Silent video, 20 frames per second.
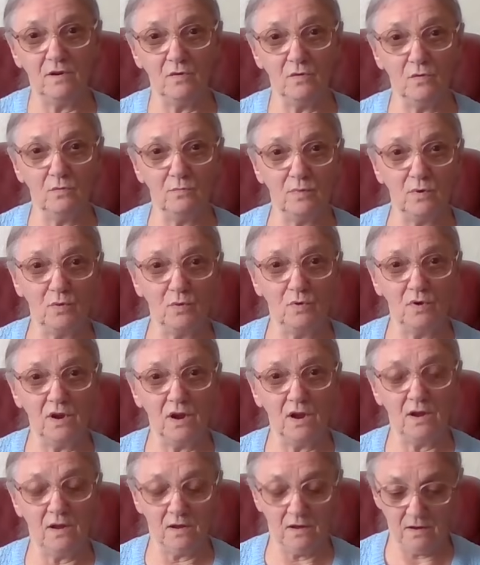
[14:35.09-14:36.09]
you know, blowing
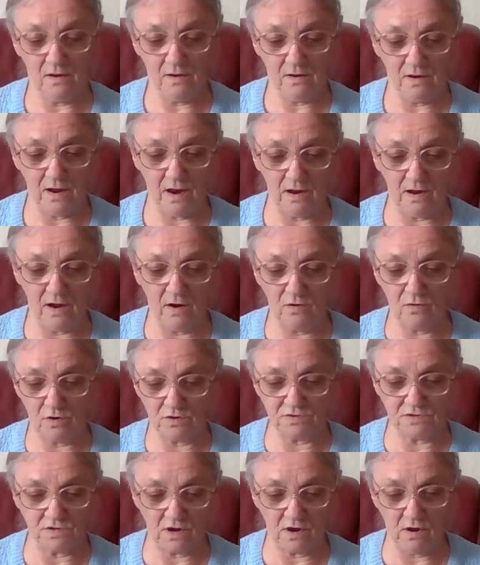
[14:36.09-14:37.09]
you nearly
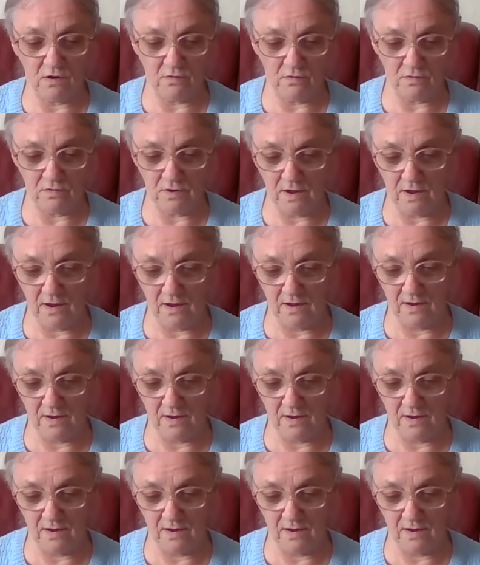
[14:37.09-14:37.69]
across the car.